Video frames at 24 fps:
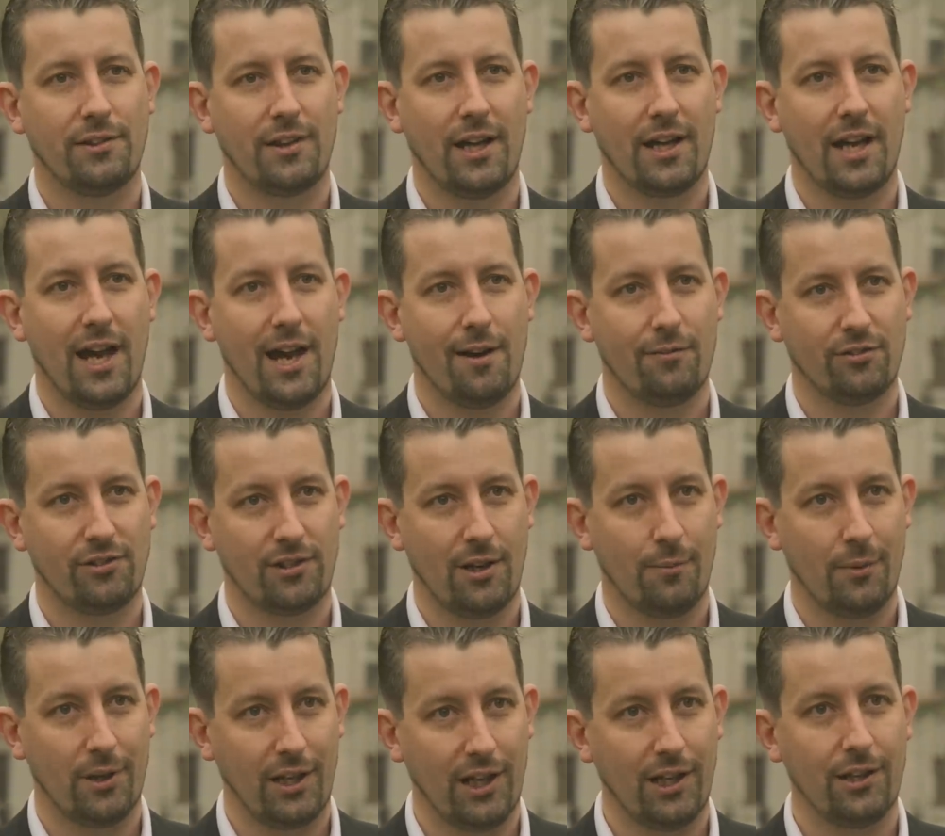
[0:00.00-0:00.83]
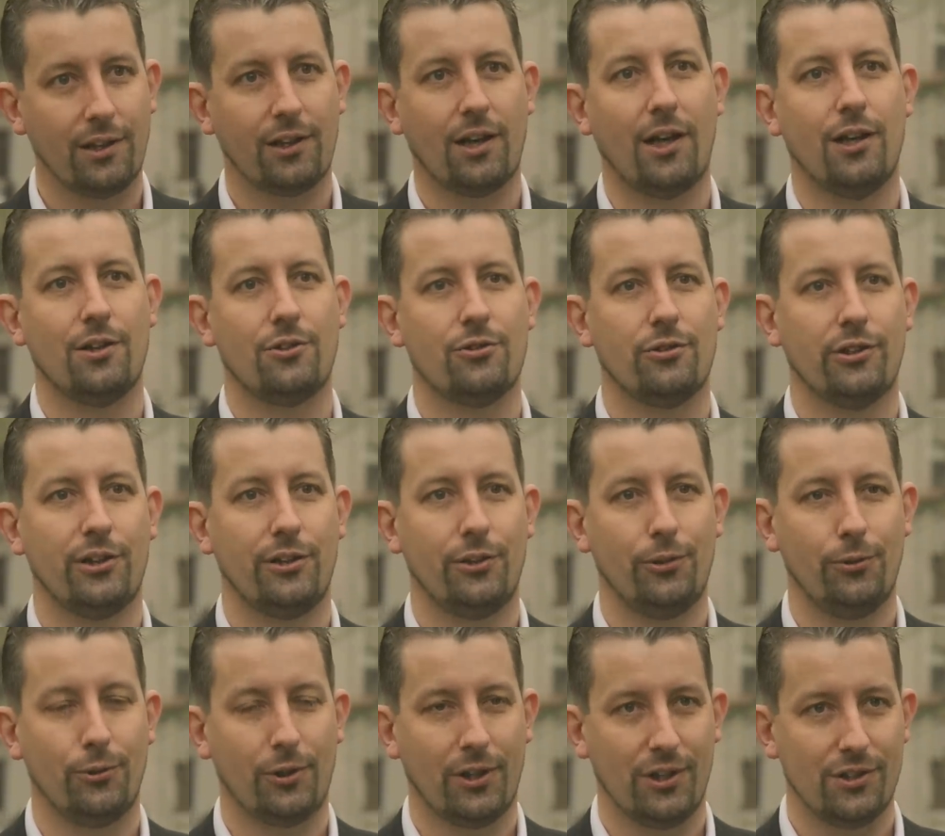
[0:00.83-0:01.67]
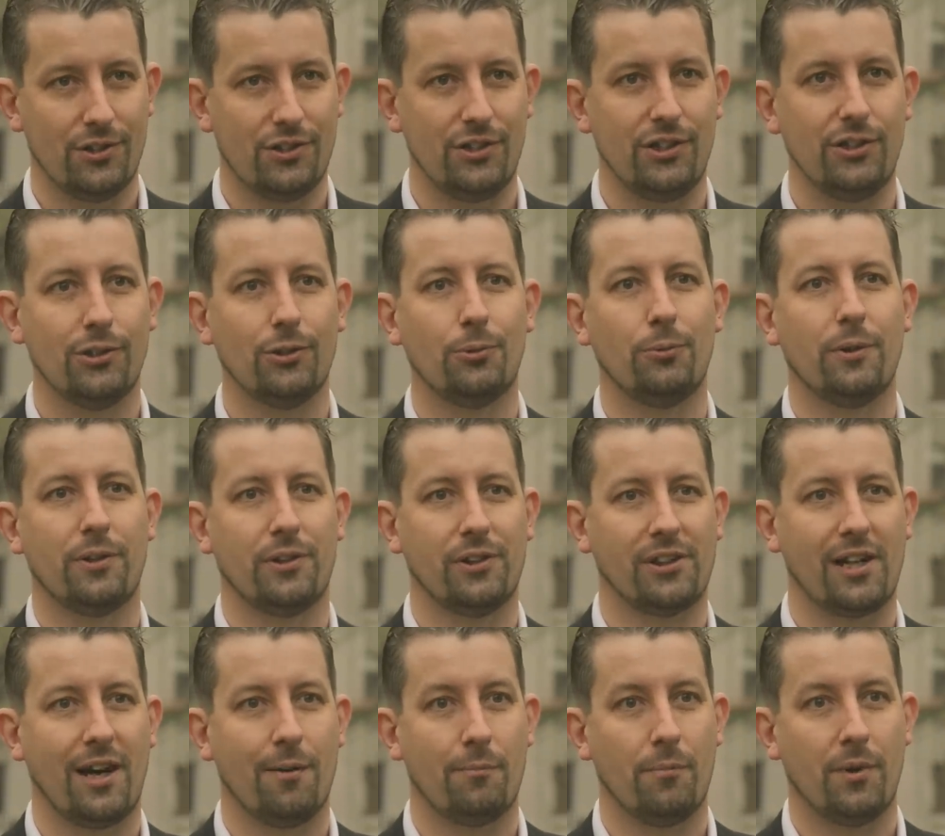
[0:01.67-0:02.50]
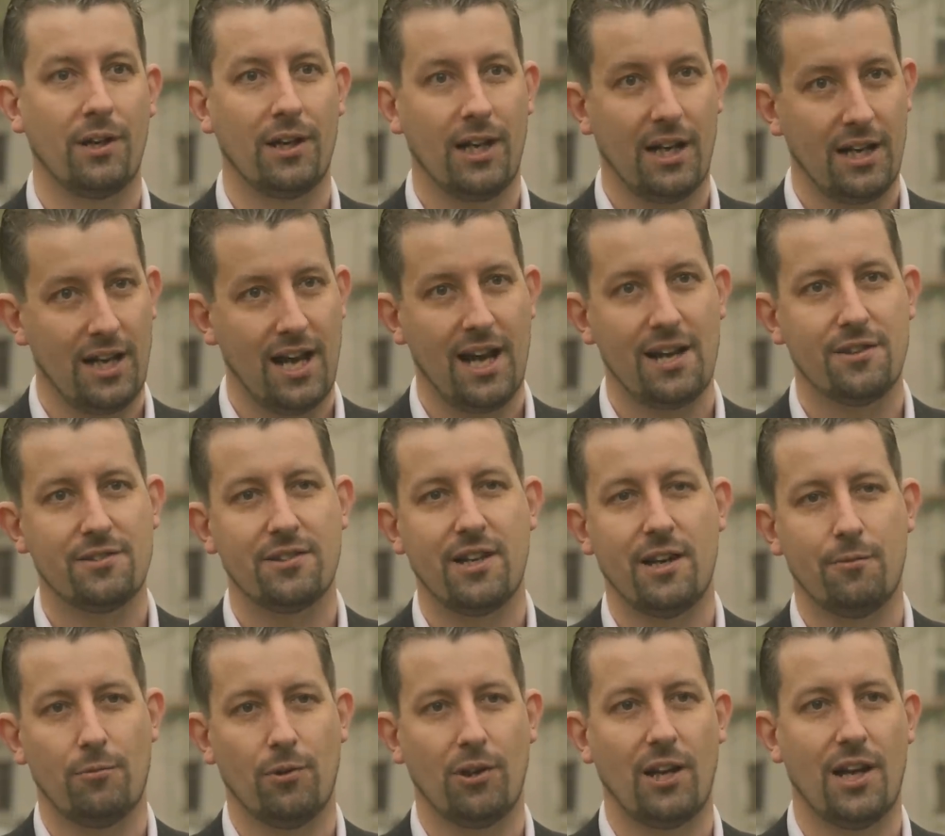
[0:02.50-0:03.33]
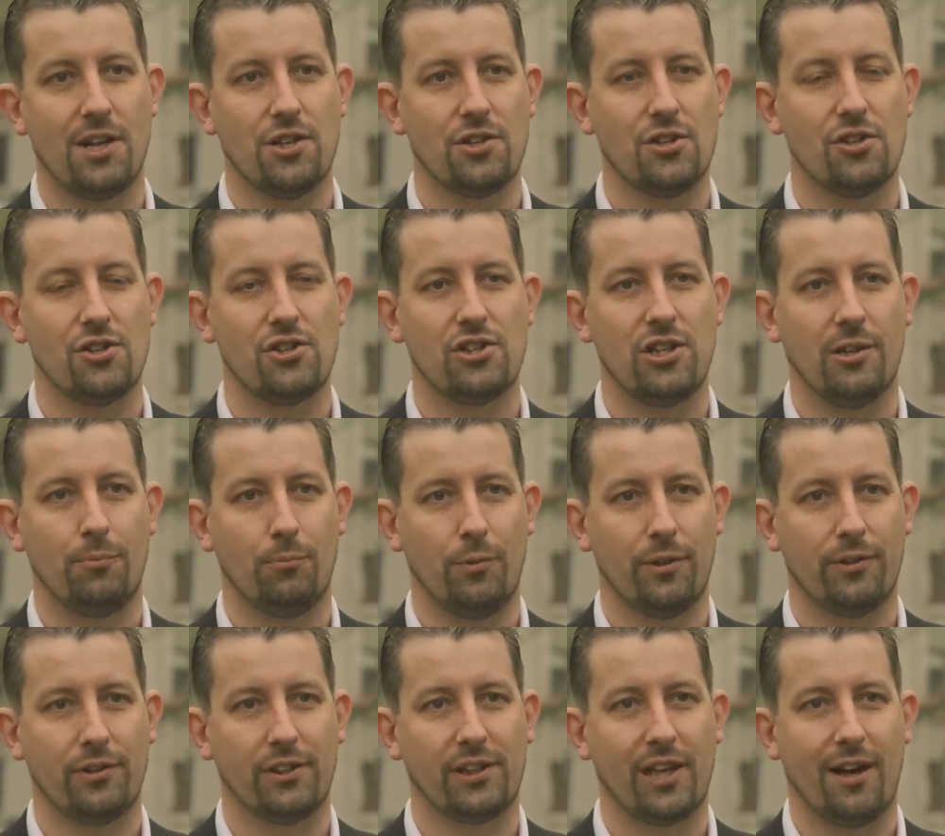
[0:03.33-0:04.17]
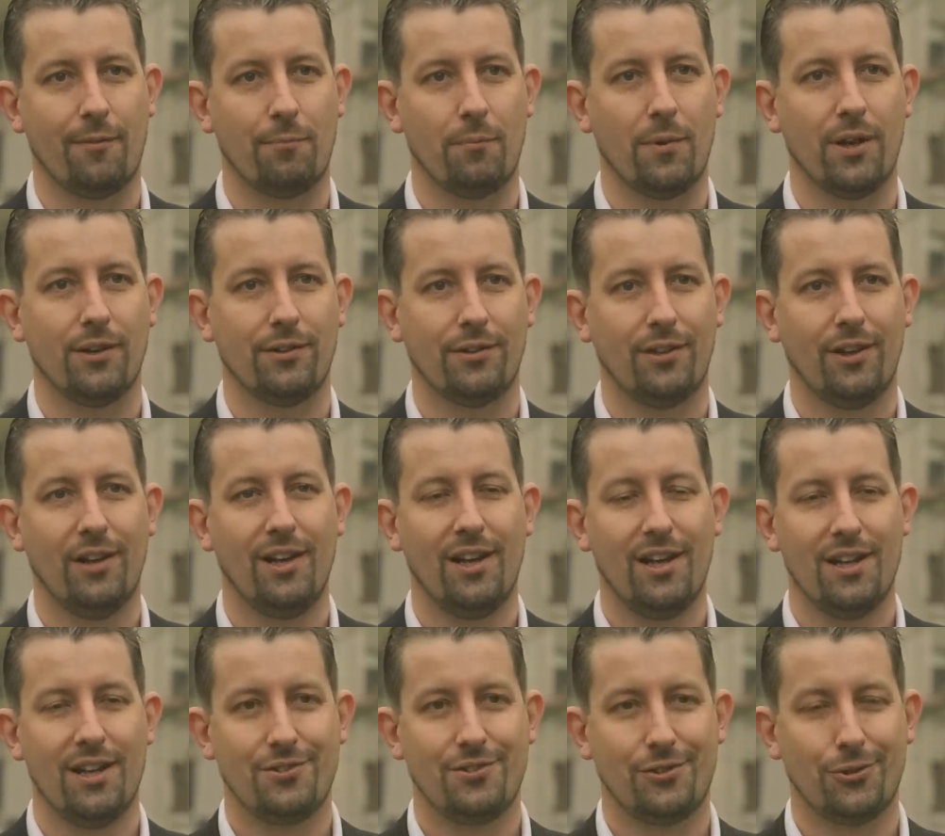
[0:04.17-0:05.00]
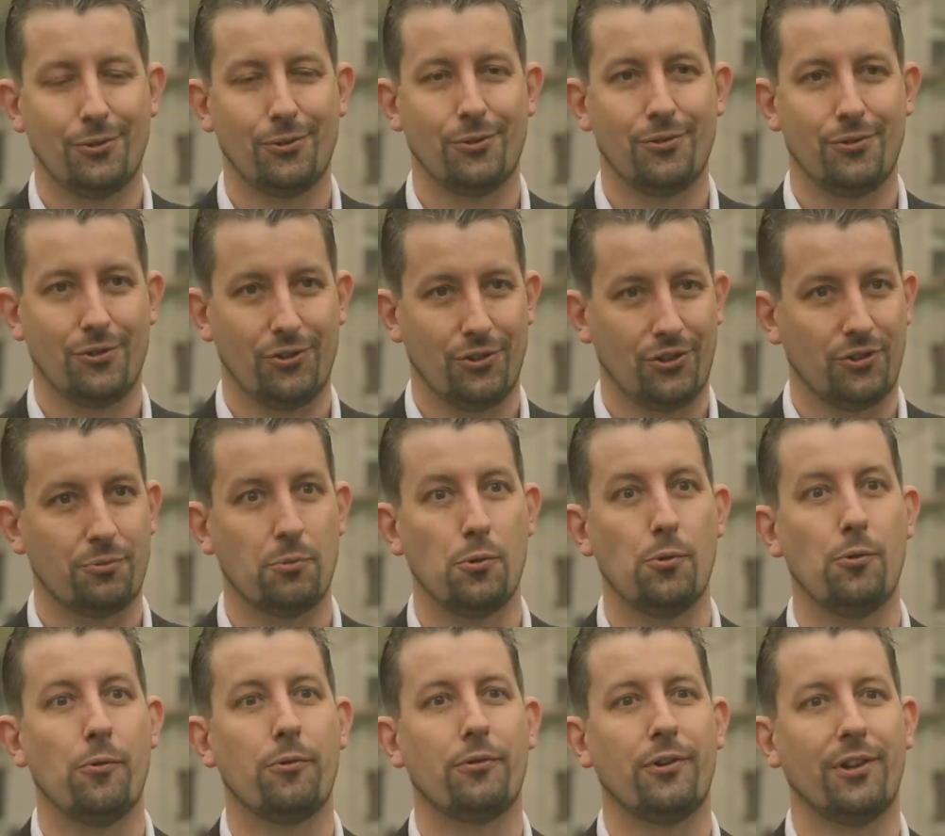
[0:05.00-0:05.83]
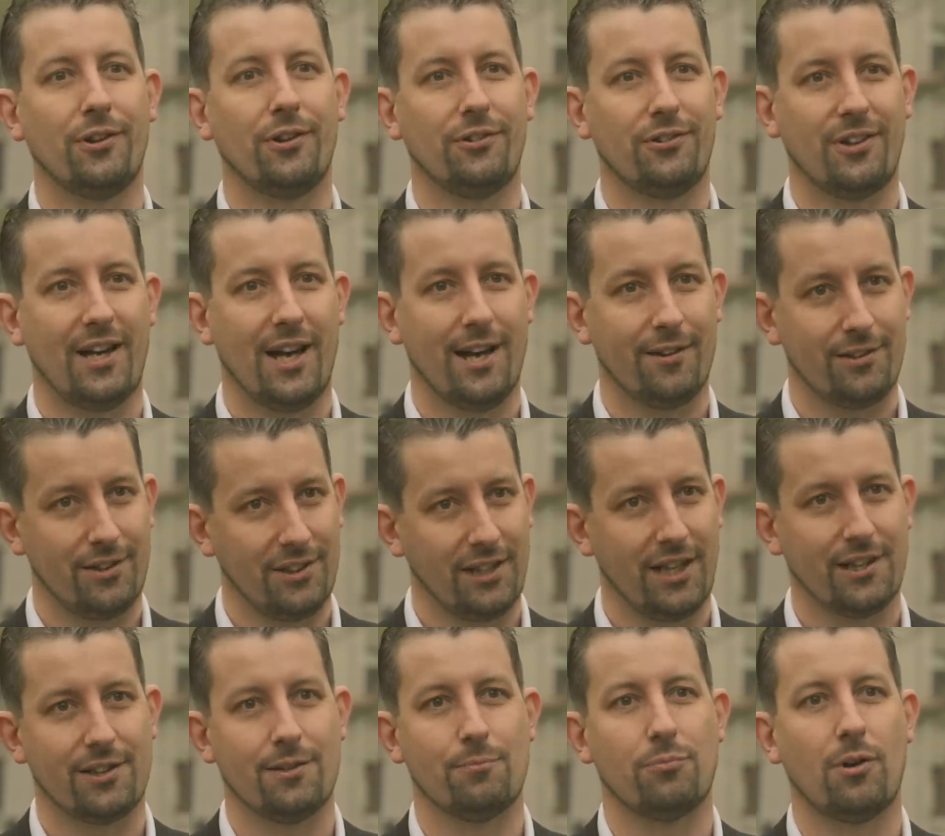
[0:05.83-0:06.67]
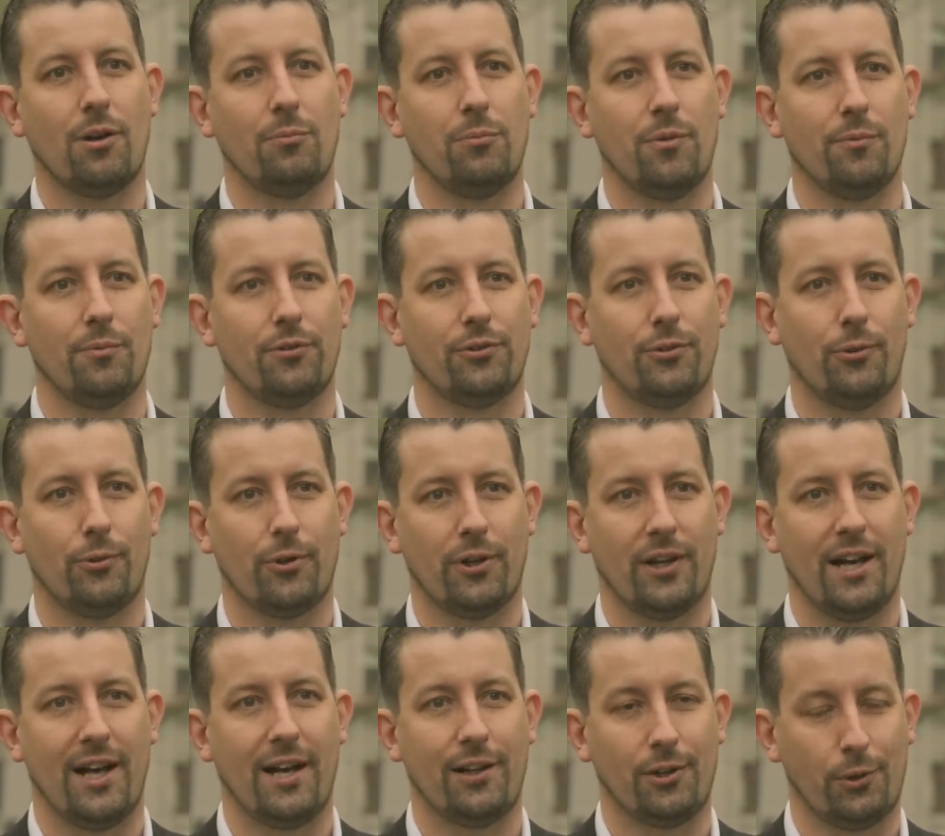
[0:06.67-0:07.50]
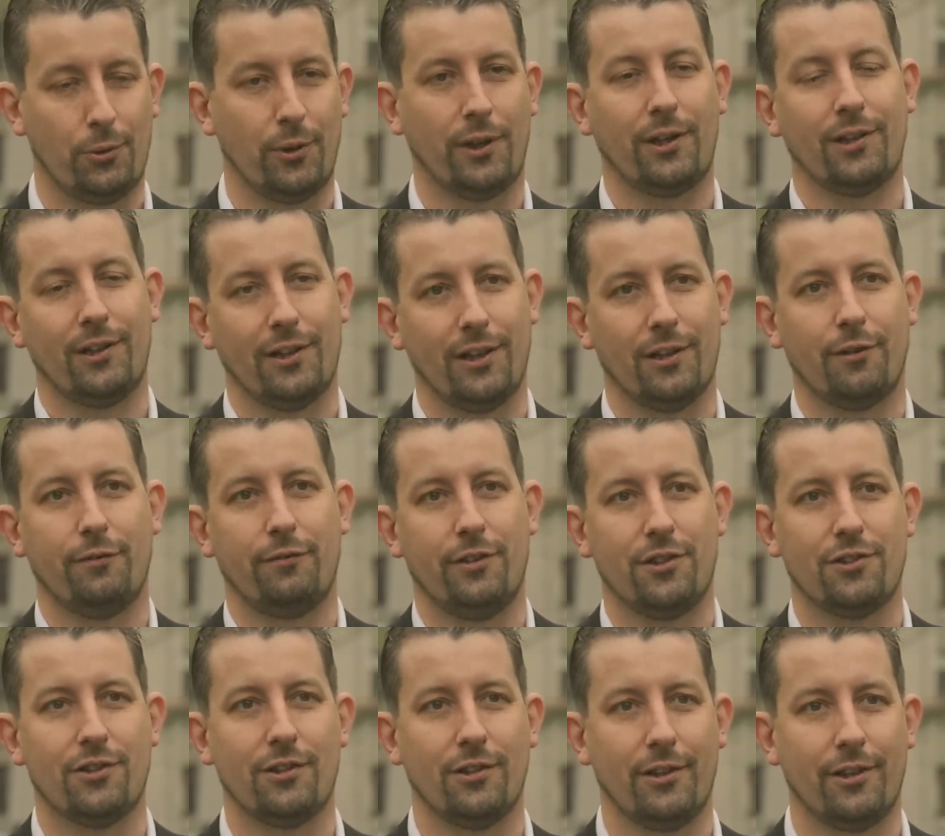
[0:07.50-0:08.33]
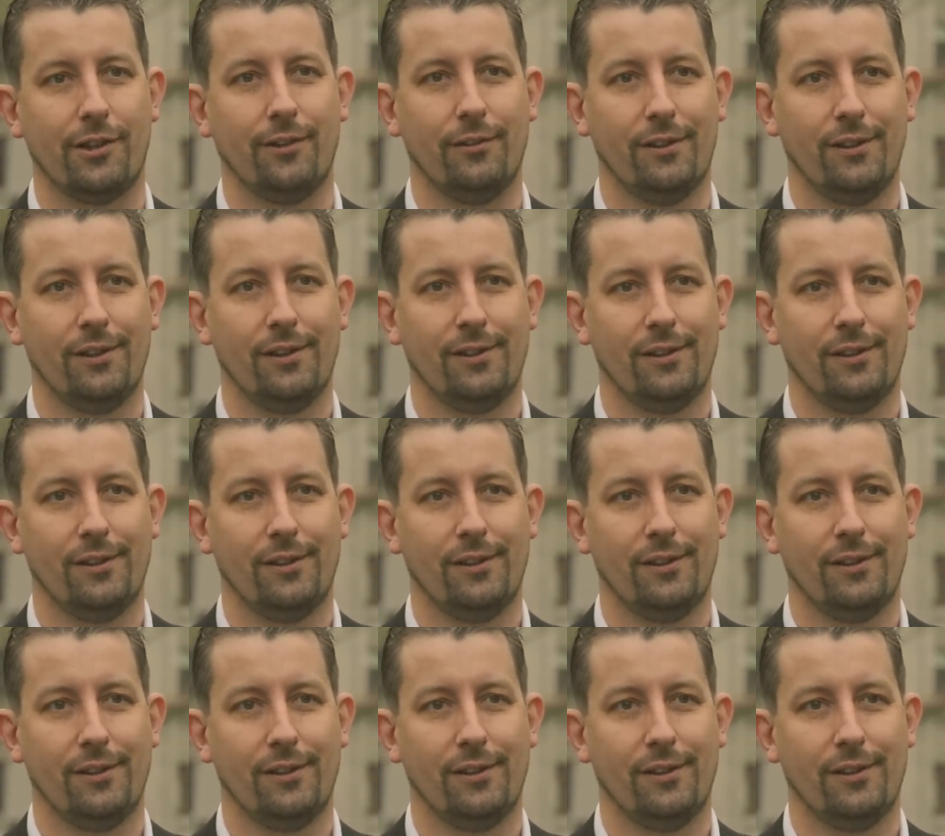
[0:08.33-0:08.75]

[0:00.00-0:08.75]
they have someone in country who can deal with the government and has that relationship with the government to smooth things out and get the problem sorted out quickly and efficiently.